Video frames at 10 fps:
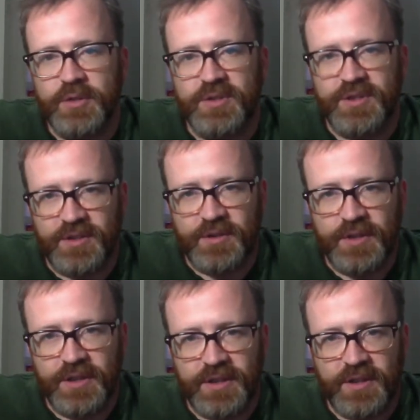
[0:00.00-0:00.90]
as a
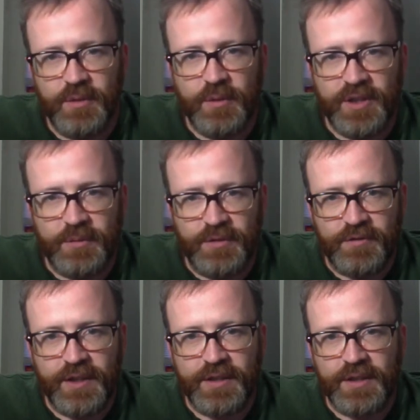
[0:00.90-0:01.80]
greeting, a way to be
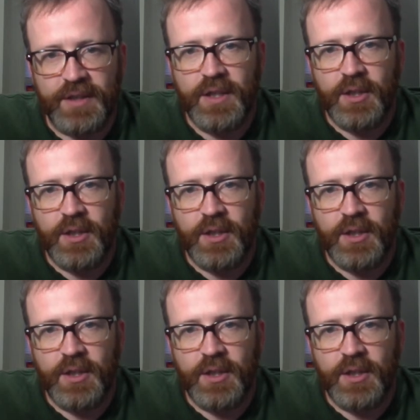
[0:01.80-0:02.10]
friendly,